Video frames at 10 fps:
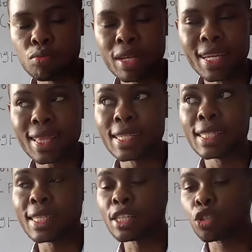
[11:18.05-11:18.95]
meaning that
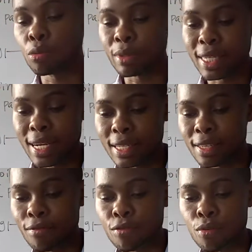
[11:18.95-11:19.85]
it has stopped raining
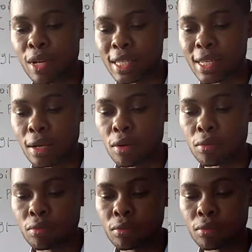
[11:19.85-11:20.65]
some few minutes ago.